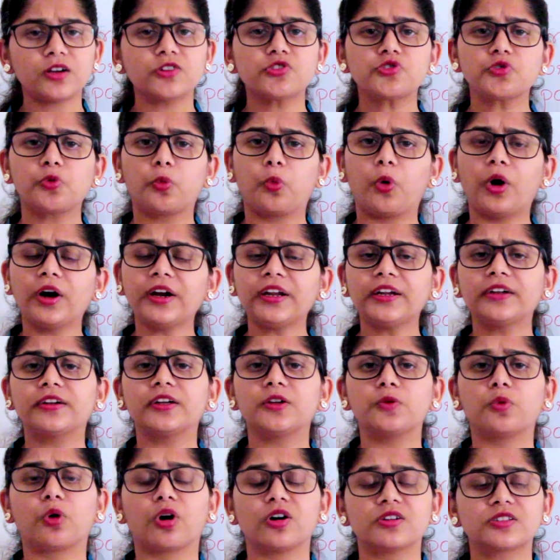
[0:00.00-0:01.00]
So what he
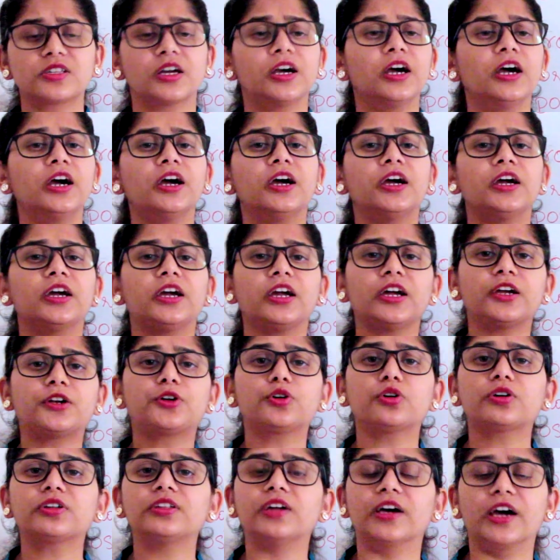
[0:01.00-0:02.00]
did was, he
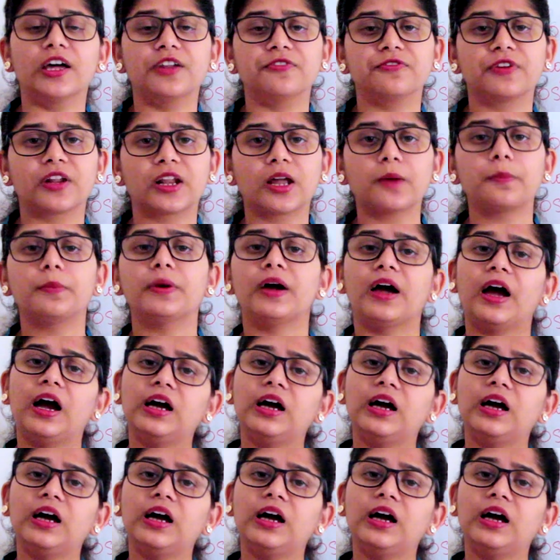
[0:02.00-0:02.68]
took the envelope